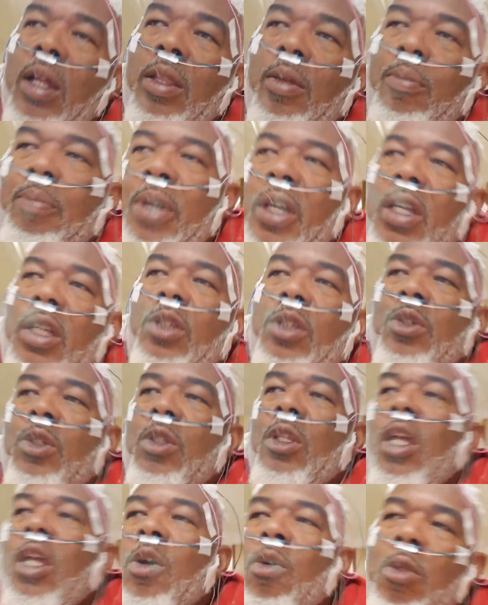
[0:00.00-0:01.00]
the biggest
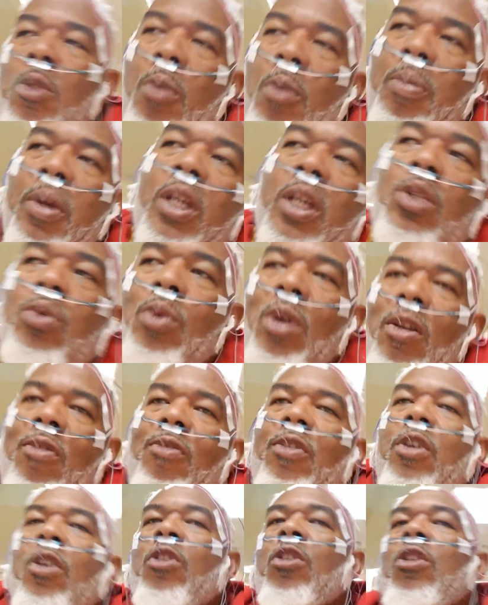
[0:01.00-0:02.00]
th- the biggest way
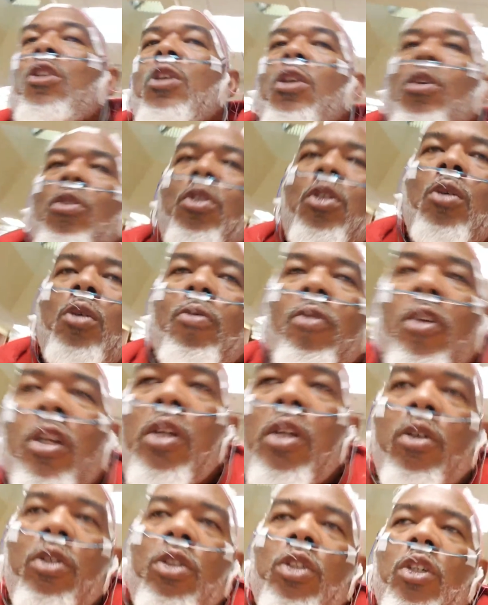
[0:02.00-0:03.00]
YouTube
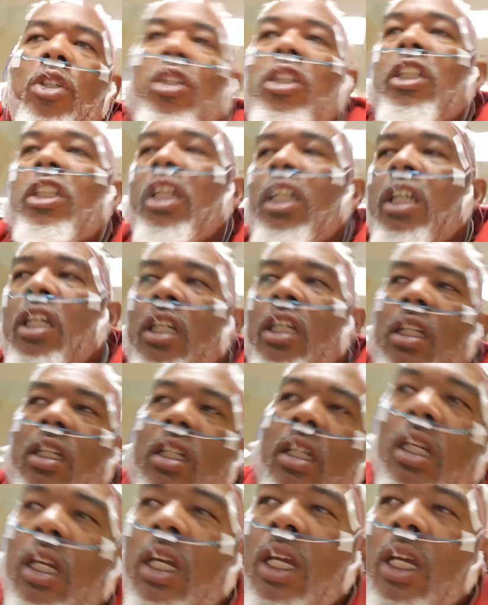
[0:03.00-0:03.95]
videos are seen